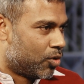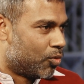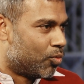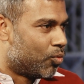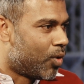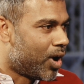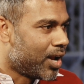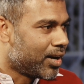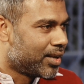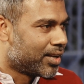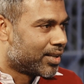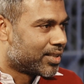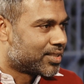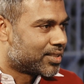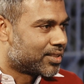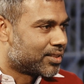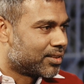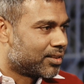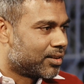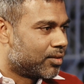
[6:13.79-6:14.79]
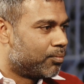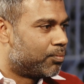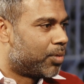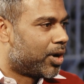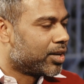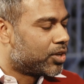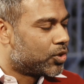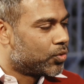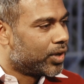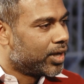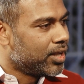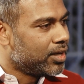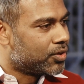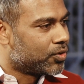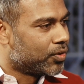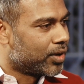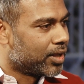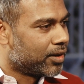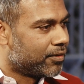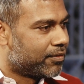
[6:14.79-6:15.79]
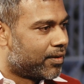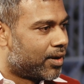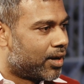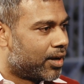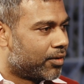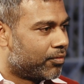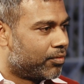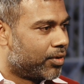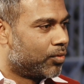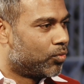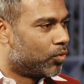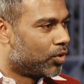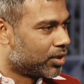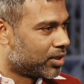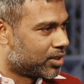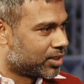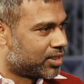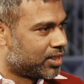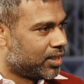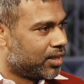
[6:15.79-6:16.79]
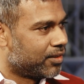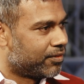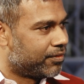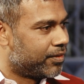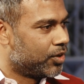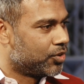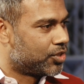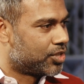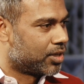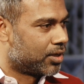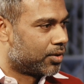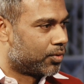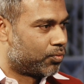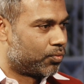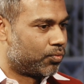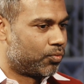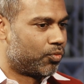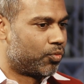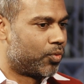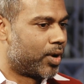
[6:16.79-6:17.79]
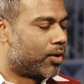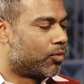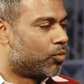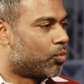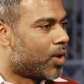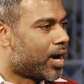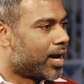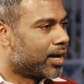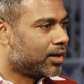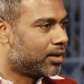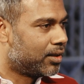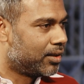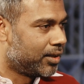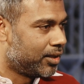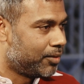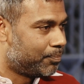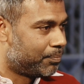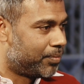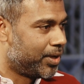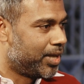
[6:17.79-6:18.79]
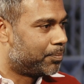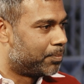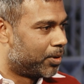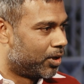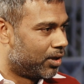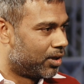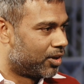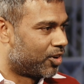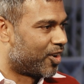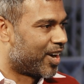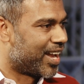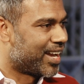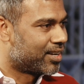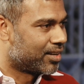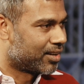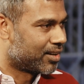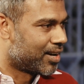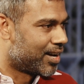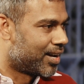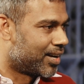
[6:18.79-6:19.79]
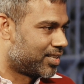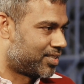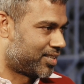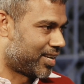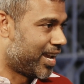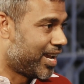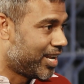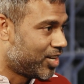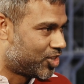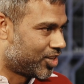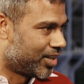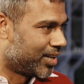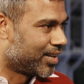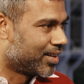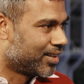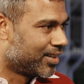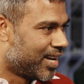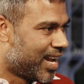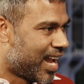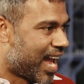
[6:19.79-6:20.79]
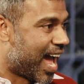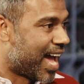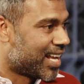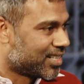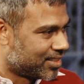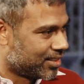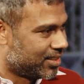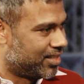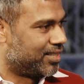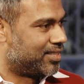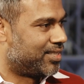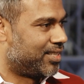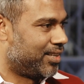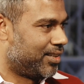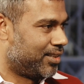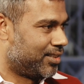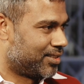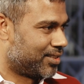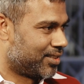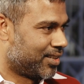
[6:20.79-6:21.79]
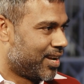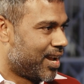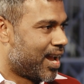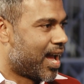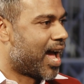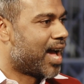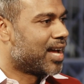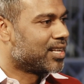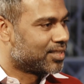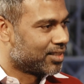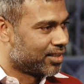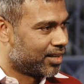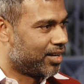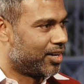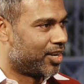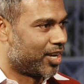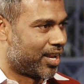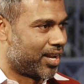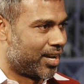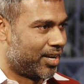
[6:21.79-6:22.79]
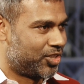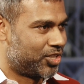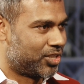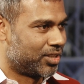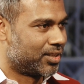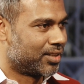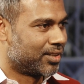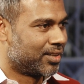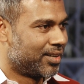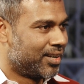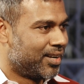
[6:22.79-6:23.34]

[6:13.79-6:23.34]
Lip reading: One is, by 2025, we want to see a future where widely people recognize aging as a disease, as an indication,